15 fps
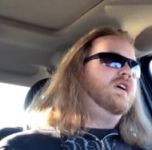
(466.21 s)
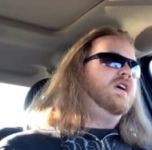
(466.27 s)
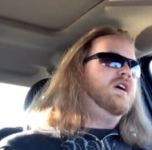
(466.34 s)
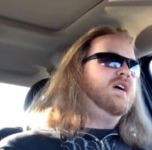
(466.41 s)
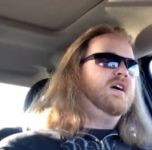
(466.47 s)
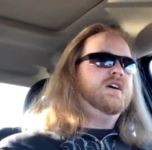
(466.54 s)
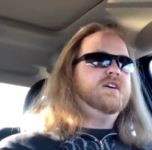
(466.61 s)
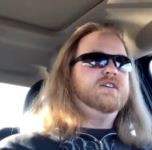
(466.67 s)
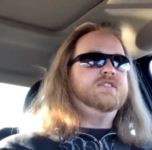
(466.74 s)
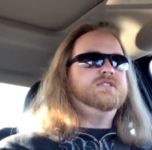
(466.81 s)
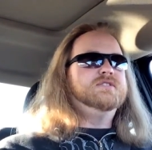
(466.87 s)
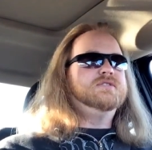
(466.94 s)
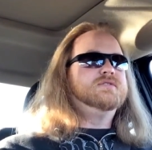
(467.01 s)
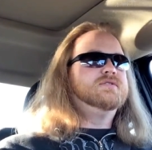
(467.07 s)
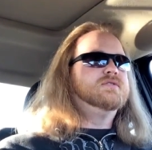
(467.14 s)
uh,
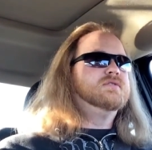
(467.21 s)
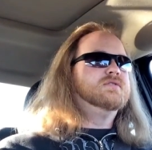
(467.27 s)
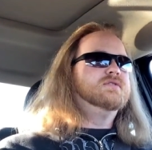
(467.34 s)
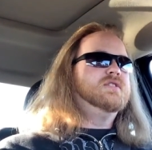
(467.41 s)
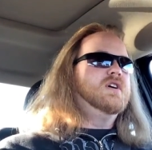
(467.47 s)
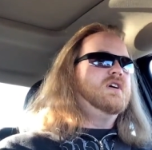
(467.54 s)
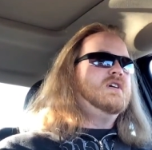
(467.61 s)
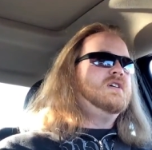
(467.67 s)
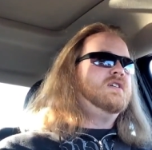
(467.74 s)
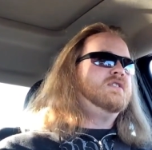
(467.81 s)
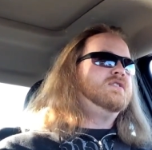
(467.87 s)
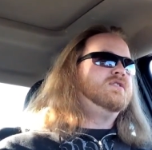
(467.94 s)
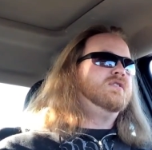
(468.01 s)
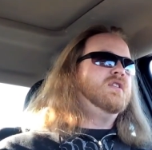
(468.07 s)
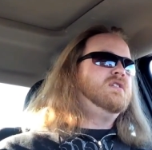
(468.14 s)

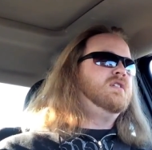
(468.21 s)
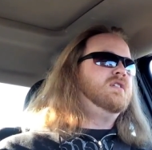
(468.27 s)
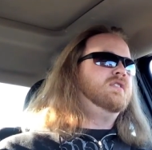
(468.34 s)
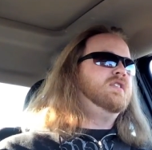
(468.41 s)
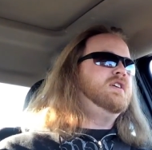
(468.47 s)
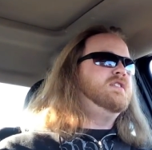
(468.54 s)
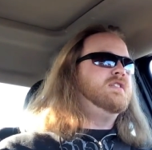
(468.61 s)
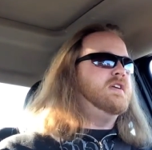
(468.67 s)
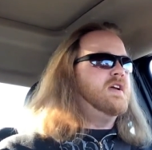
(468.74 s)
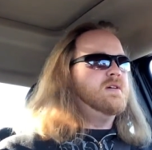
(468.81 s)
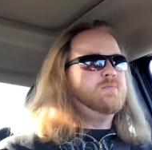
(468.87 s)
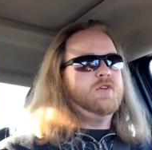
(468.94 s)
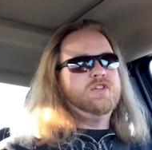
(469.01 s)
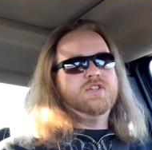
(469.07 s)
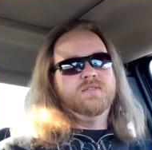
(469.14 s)
is literally the
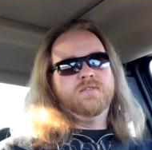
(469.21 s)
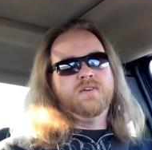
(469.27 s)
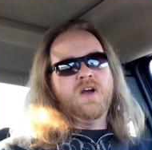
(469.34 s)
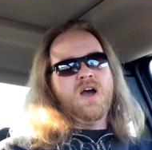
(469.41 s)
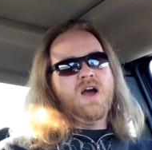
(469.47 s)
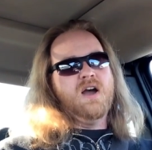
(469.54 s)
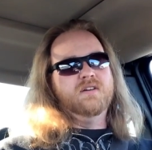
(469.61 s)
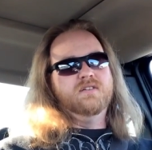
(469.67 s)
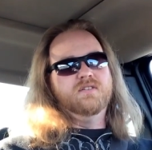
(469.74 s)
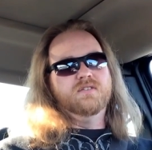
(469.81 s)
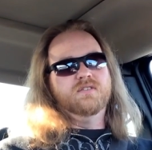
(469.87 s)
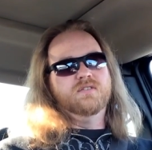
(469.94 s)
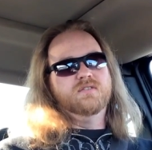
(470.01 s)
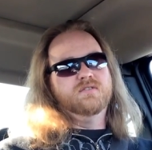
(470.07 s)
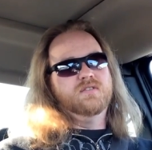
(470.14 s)
image of God.
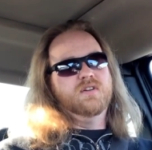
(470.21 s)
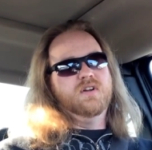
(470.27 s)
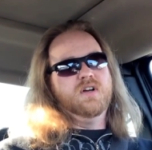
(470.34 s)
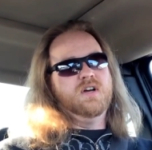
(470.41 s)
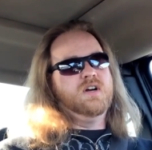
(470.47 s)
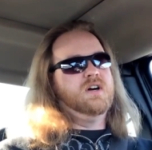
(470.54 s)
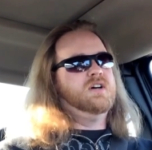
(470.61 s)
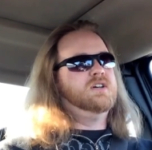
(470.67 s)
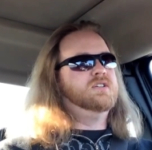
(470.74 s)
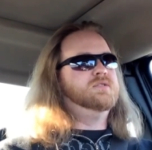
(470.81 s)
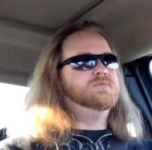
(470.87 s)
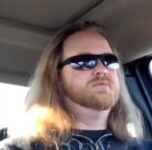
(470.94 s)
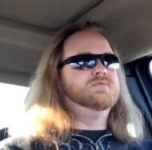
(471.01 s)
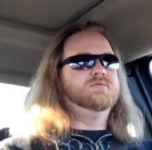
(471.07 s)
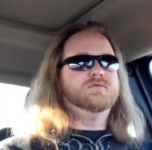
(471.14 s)
Uh,
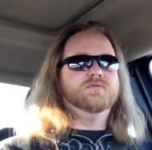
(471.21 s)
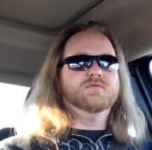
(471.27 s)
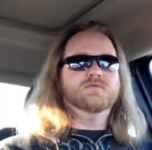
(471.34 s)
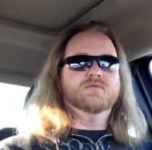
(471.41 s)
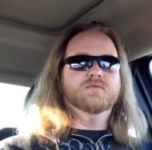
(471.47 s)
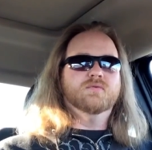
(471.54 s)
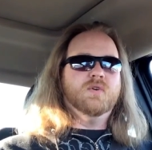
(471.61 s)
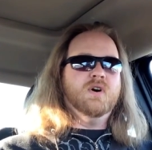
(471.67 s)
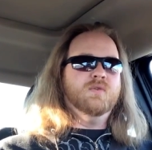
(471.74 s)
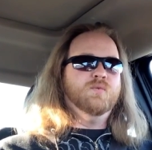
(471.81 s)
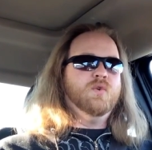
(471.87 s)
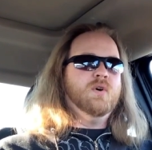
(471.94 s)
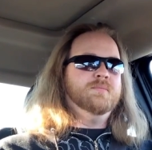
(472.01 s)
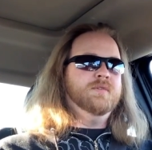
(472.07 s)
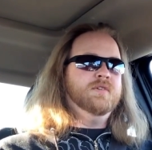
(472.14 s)
one
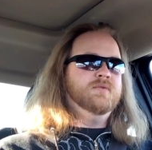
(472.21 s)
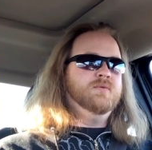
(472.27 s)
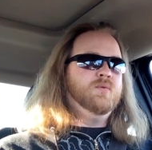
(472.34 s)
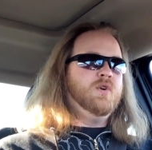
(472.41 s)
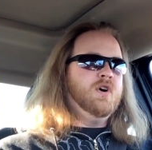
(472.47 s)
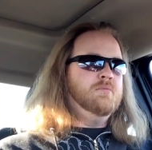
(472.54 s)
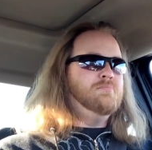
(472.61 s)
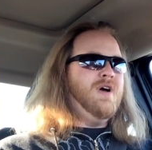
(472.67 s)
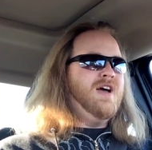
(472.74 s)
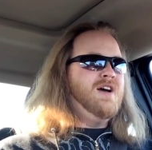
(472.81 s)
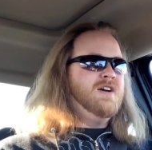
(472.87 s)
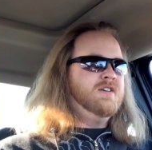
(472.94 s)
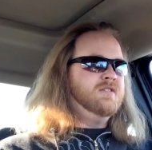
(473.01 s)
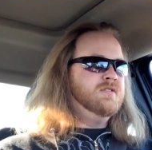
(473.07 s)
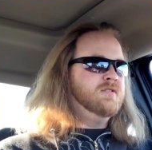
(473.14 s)
woman, one
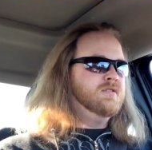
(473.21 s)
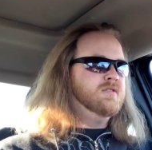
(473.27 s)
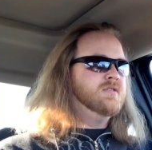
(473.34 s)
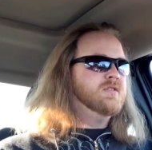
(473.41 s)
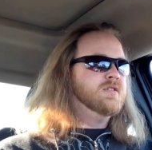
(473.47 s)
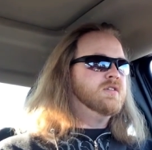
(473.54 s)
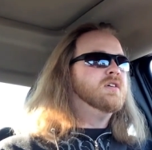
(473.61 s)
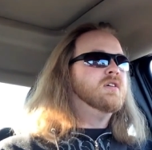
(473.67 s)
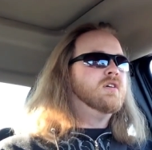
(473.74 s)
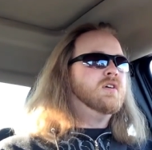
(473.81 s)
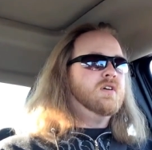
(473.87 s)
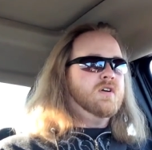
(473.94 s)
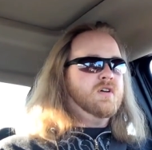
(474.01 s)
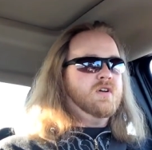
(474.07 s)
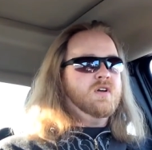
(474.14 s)
man.
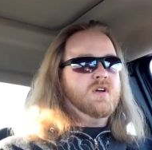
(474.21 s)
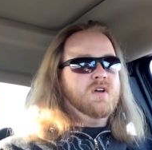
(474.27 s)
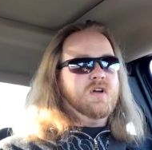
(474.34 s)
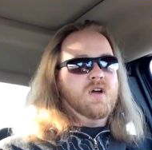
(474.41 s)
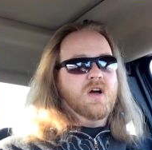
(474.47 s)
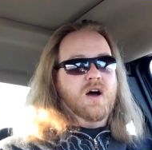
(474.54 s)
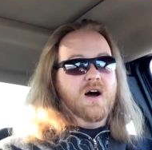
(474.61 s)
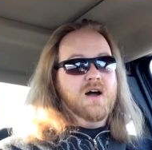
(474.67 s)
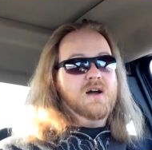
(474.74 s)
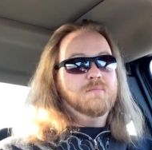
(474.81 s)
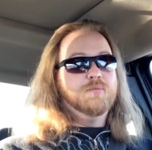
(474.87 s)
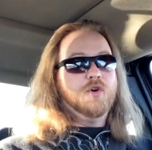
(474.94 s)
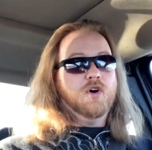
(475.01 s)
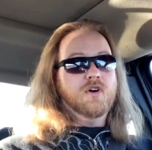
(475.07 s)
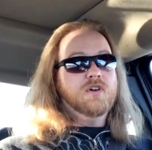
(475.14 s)
I
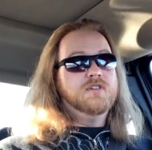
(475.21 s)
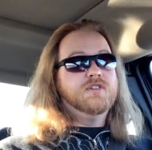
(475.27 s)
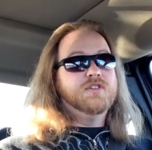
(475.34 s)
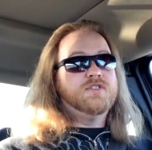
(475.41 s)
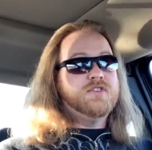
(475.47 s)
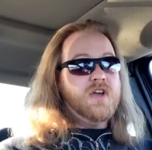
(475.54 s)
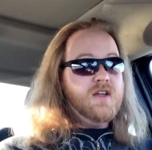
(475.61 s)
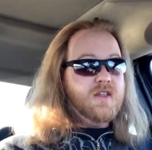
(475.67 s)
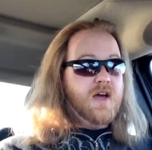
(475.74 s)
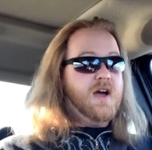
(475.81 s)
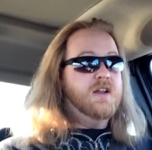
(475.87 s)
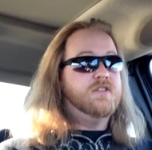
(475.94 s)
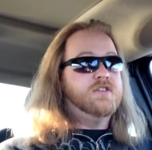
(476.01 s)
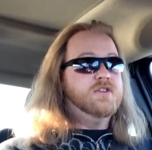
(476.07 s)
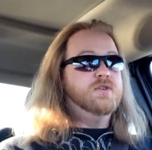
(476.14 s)
am going to say
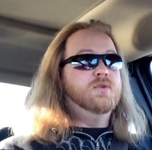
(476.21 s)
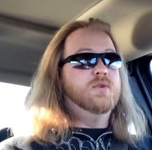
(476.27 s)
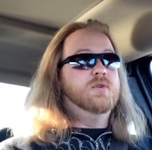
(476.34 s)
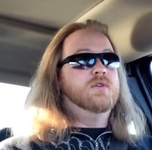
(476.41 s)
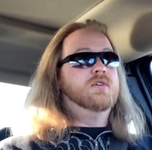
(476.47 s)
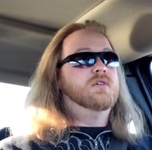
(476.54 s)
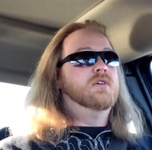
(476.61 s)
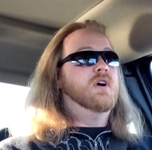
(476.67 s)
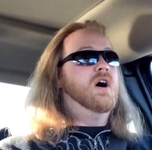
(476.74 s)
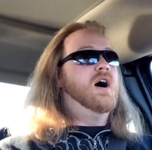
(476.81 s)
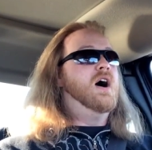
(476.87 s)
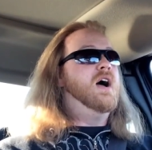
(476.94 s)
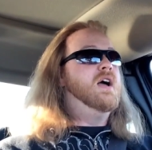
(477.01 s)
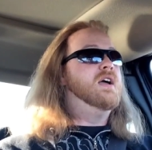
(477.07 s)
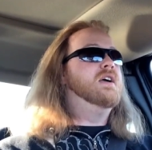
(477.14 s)
that too.
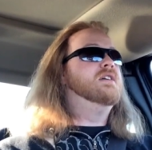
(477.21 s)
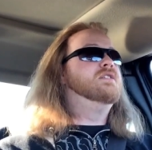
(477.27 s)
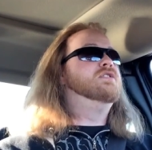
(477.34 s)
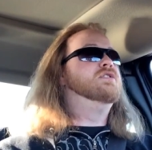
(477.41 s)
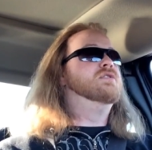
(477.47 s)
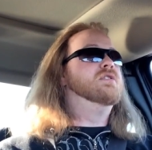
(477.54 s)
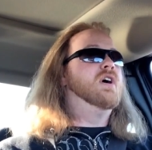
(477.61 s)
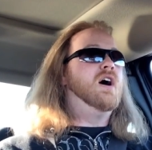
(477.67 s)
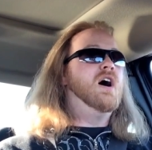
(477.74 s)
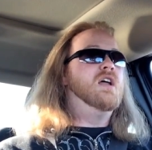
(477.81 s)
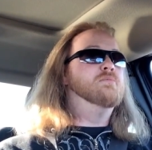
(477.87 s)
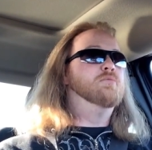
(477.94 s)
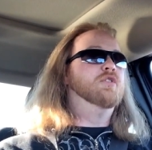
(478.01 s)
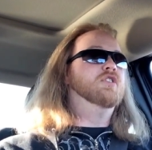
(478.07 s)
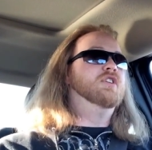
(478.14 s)
I do
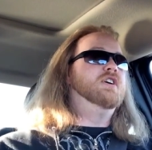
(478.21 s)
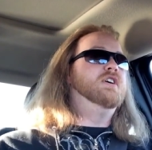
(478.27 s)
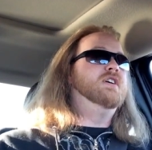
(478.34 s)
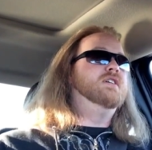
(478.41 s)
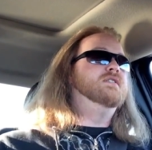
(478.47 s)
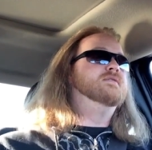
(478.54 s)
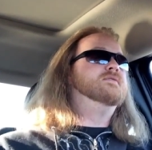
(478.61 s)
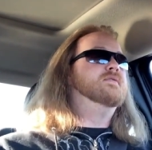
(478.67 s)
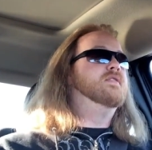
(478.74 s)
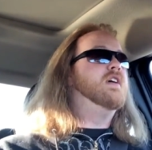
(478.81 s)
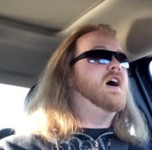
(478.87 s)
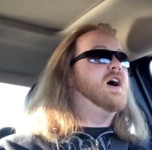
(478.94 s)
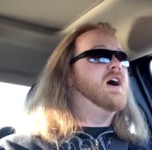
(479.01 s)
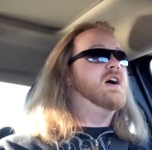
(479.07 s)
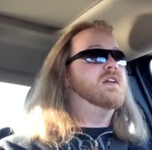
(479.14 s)
not believe
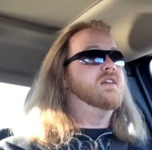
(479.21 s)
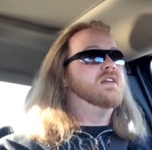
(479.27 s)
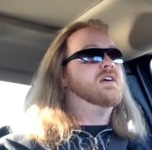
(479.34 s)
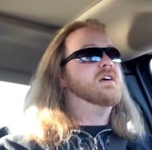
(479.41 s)
that